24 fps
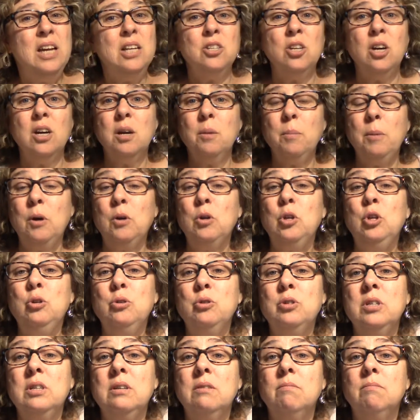Talk about
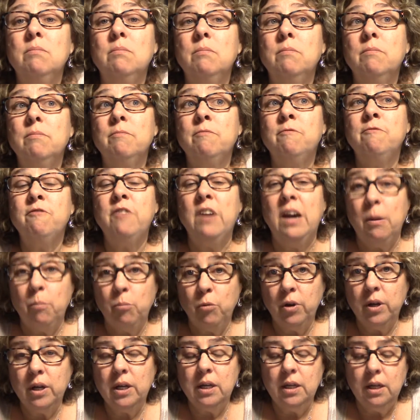using
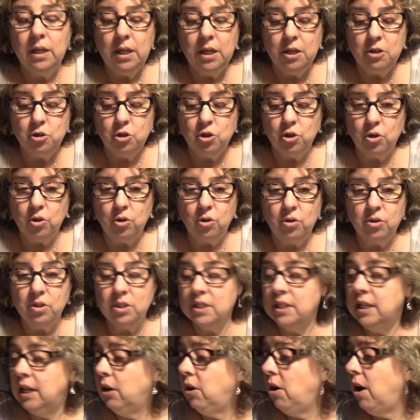fabric in journals.
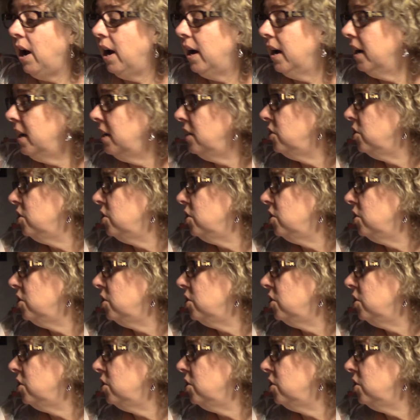Now, I